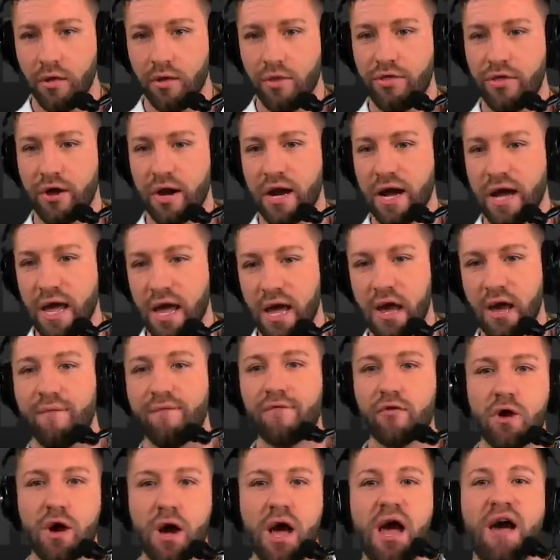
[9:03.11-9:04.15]
than I
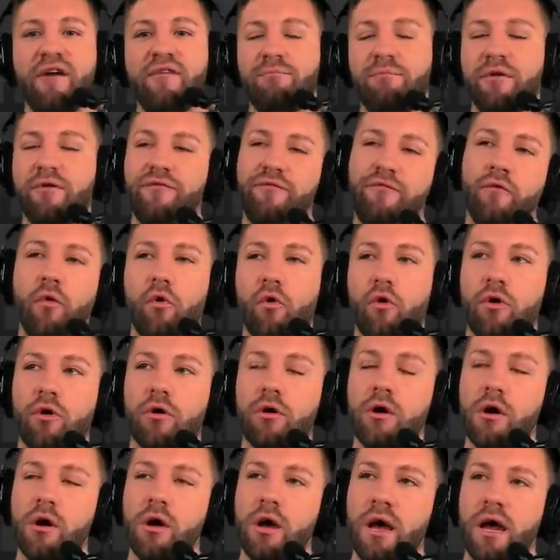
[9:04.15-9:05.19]
ever have before.